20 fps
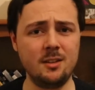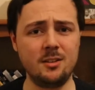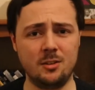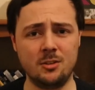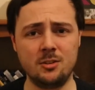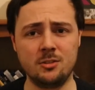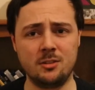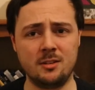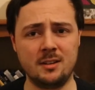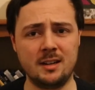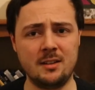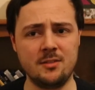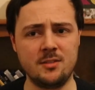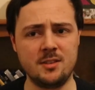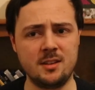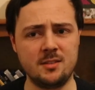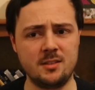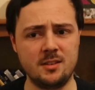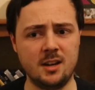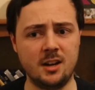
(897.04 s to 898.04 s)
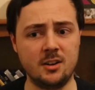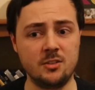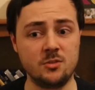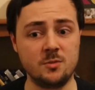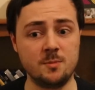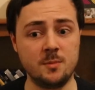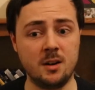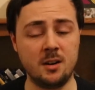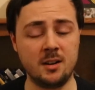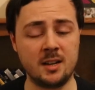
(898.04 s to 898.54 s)
on or around the
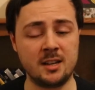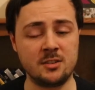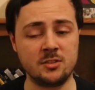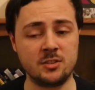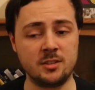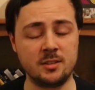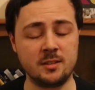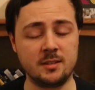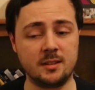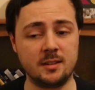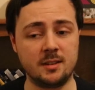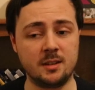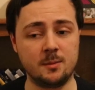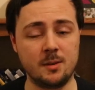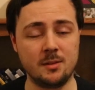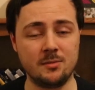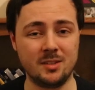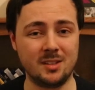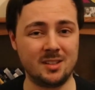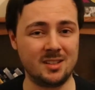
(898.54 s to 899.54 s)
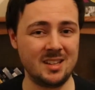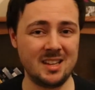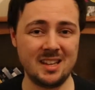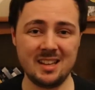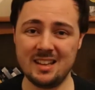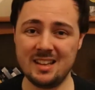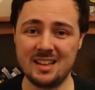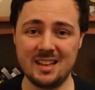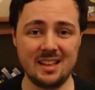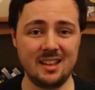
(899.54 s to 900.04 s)
100 mark, actually. I think
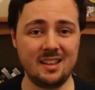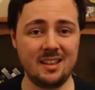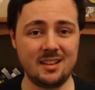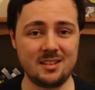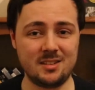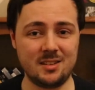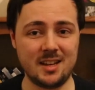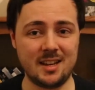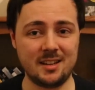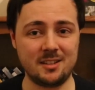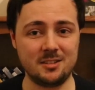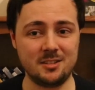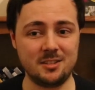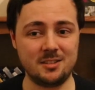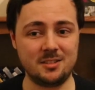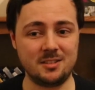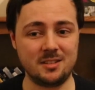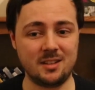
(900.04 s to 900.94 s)
it's that good.